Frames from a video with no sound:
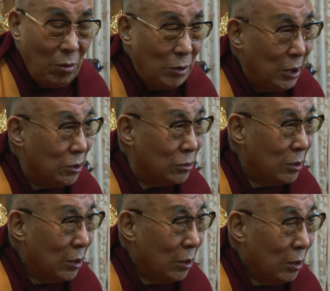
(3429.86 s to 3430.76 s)
All
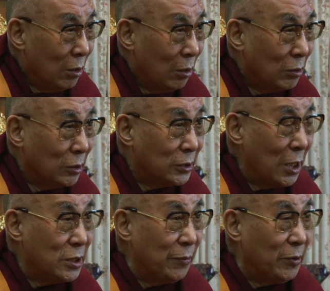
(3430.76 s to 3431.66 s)
these are the
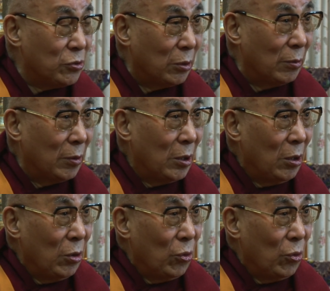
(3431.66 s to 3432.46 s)
scientific sort of